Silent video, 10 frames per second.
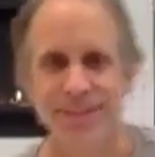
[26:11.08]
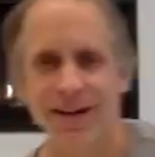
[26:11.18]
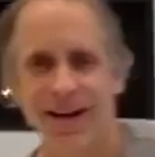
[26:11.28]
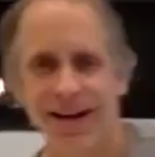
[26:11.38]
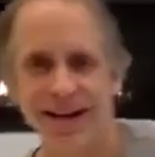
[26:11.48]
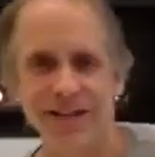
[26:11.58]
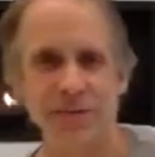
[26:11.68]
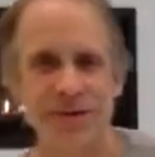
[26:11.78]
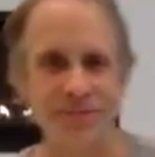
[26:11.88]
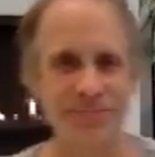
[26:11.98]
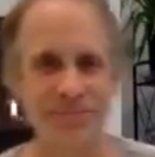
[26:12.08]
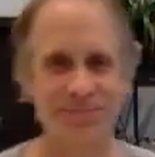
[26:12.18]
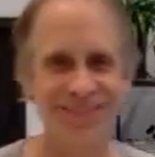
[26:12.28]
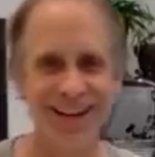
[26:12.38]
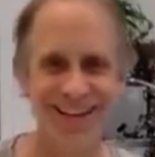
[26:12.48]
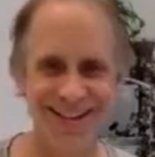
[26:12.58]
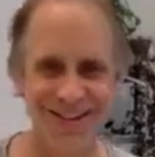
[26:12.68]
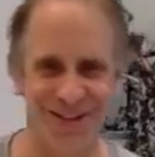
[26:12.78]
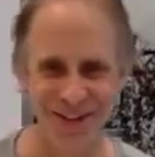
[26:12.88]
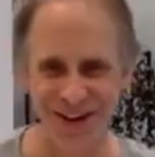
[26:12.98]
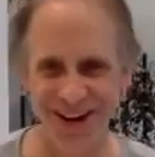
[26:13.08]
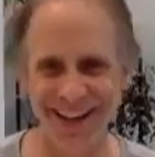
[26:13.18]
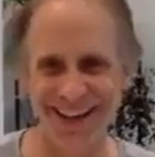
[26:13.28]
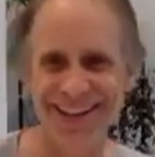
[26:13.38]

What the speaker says: All right, next one. How you guys doing? You all right?